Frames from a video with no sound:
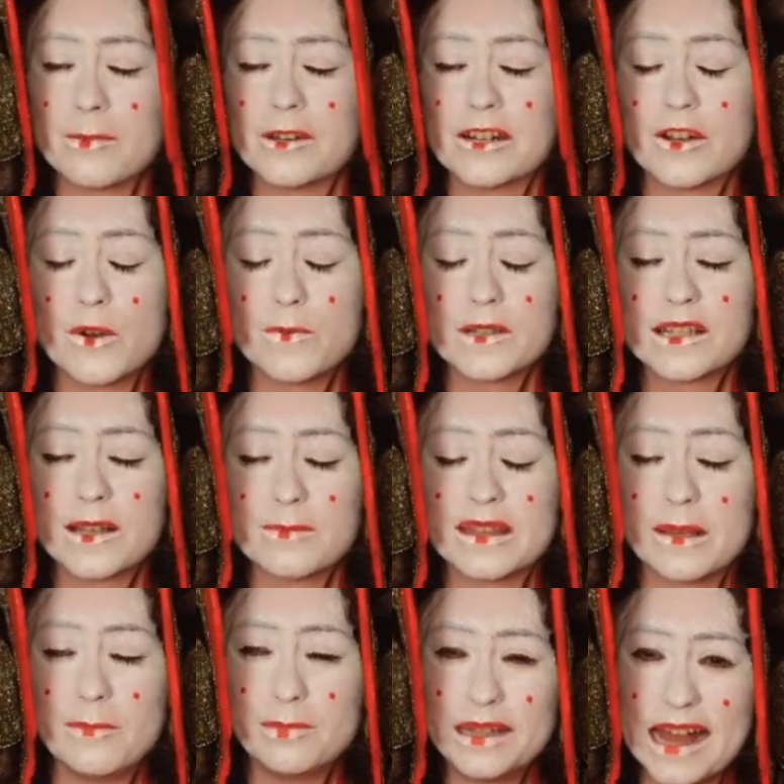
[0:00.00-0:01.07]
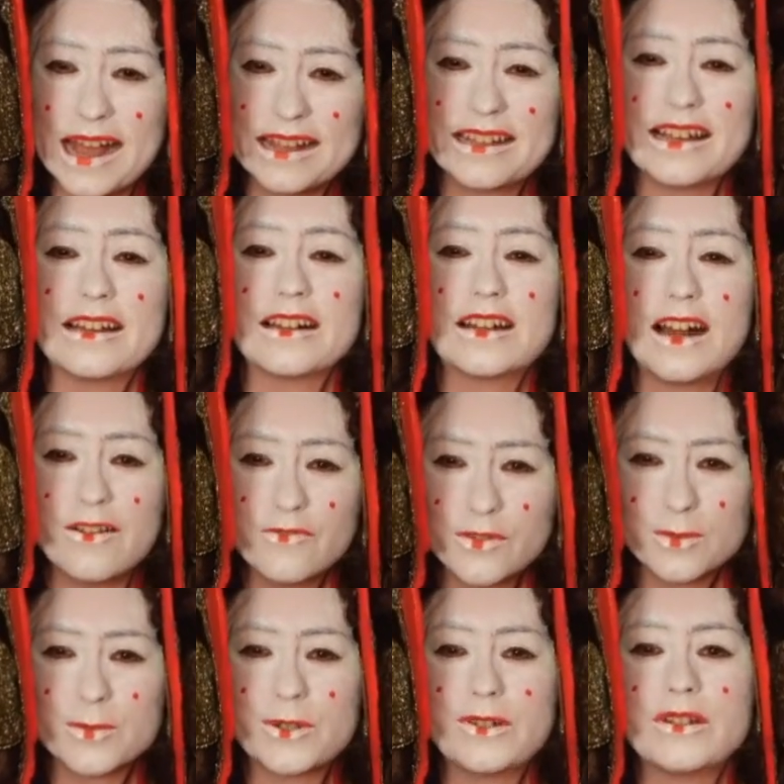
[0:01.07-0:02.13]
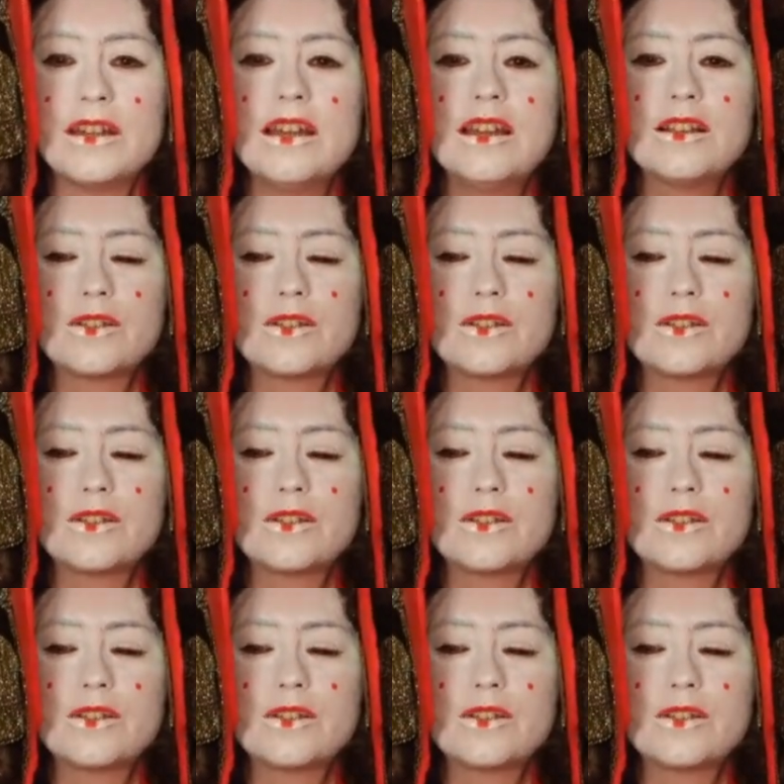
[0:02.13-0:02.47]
I'm going to go with something black and comfortable